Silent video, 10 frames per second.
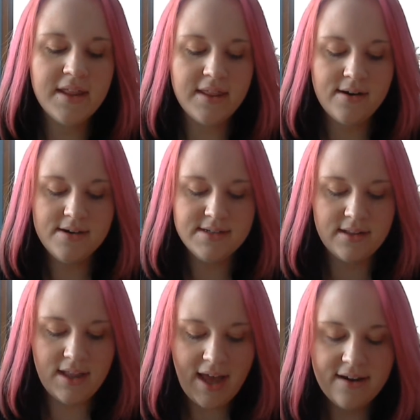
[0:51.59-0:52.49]
There's a
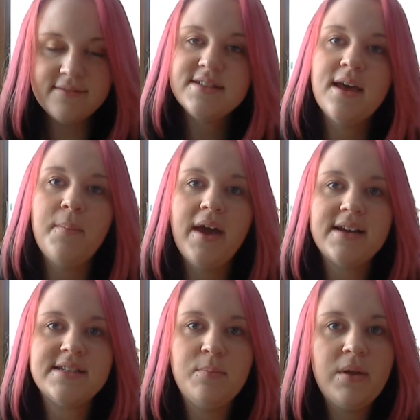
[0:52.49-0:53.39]
lot of
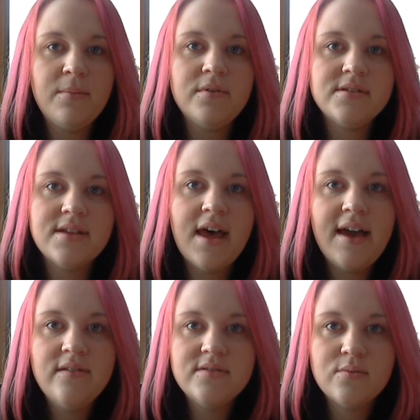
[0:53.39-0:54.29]
setbacks in people's
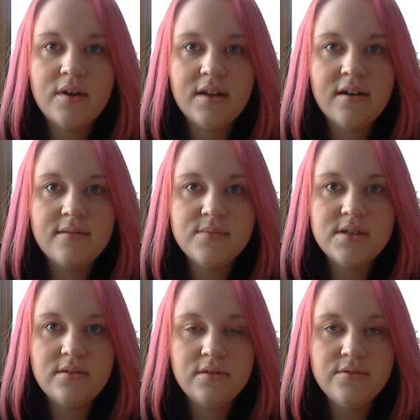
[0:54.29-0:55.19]
lives when it
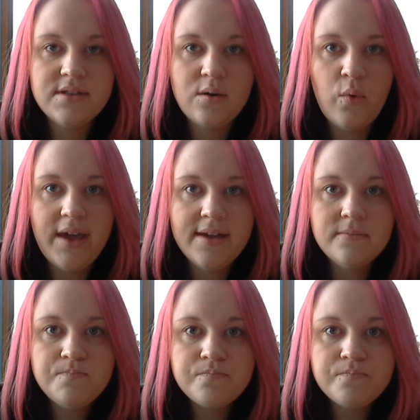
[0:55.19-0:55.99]
comes to losing weight.